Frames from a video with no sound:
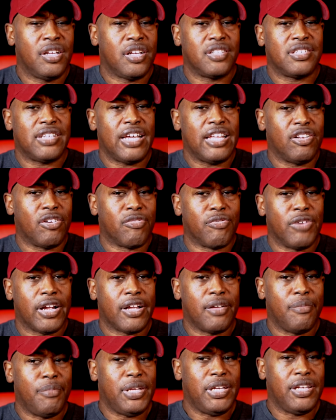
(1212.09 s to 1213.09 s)
Because I don't
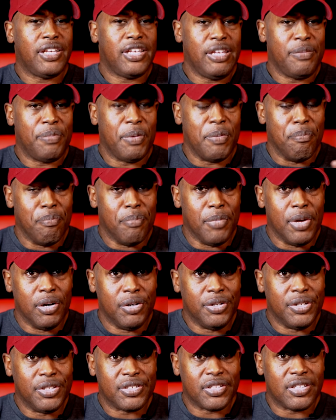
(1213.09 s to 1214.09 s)
recommend keeping
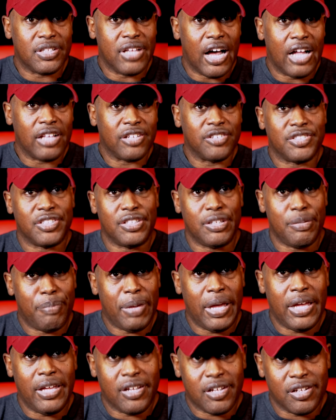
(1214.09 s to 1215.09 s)
millions of dollars in the
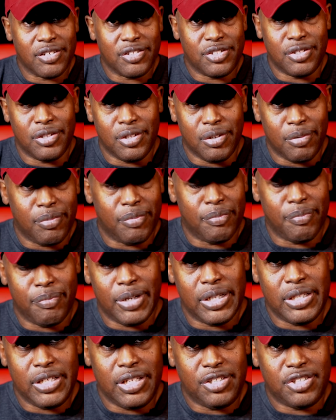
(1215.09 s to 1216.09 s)
bank, because, you know,
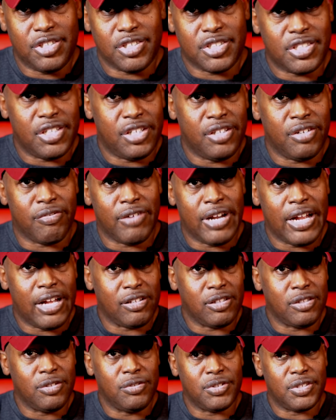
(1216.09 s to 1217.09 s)
money just sitting
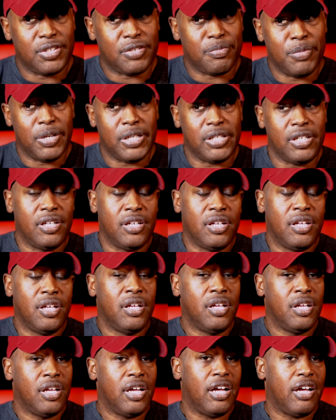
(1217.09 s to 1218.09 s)
around loses money.
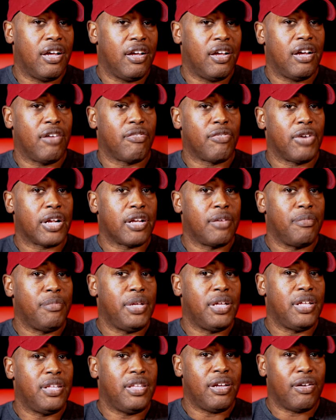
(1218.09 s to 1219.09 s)
I
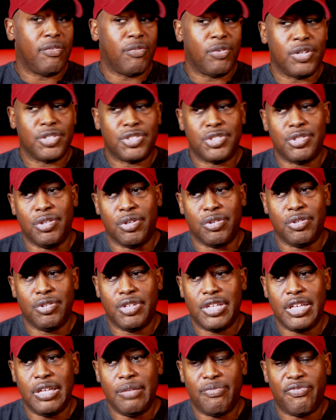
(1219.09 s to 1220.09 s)
recommend that once, you know,
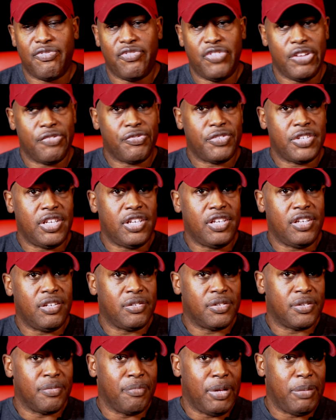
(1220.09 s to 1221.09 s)
you keep
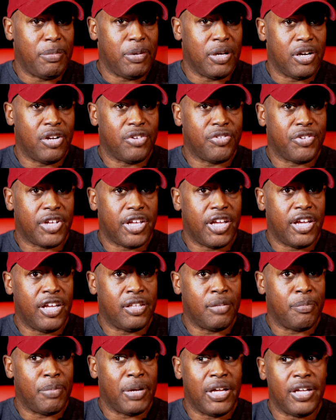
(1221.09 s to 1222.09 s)
50 to maybe 100K
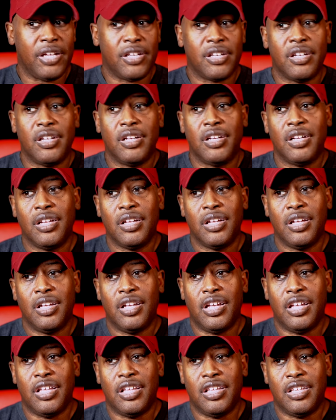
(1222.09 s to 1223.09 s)
in the bank,
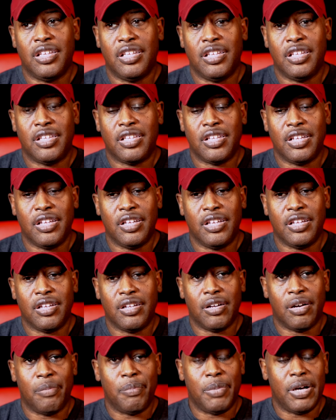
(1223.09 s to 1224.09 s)
and
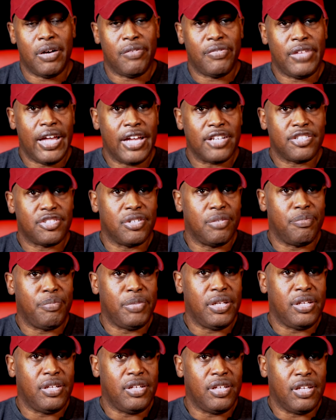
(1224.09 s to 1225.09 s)
anything above that should
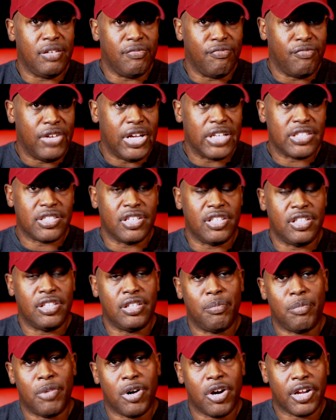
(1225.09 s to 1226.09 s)
be invested in
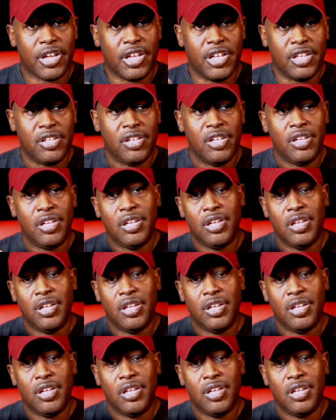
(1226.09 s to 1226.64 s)
the market,